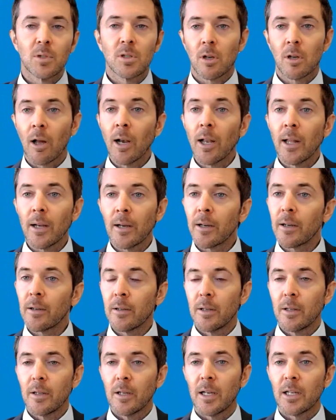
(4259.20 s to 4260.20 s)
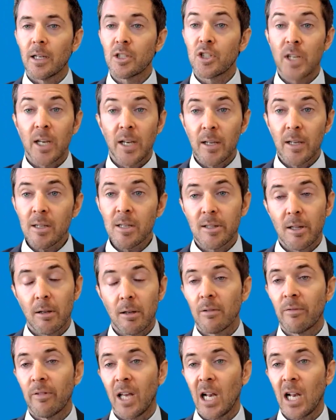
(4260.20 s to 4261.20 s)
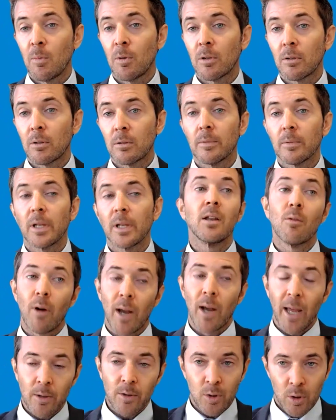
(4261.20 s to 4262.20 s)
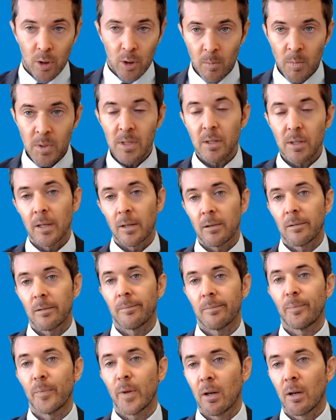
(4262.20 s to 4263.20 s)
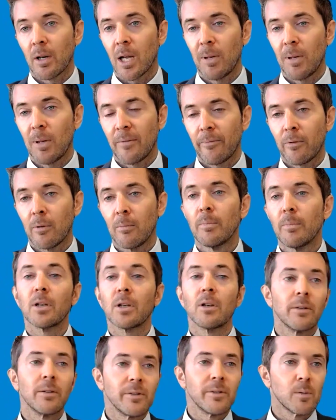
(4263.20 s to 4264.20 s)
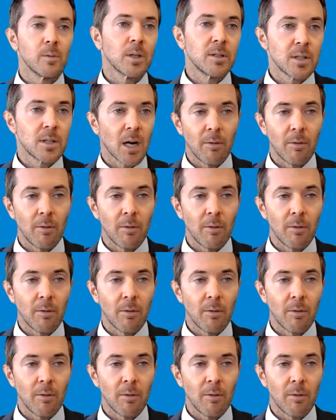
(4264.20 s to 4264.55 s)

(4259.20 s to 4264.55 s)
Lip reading: dollar shares that are available in rand terms on our platform. But no, if you want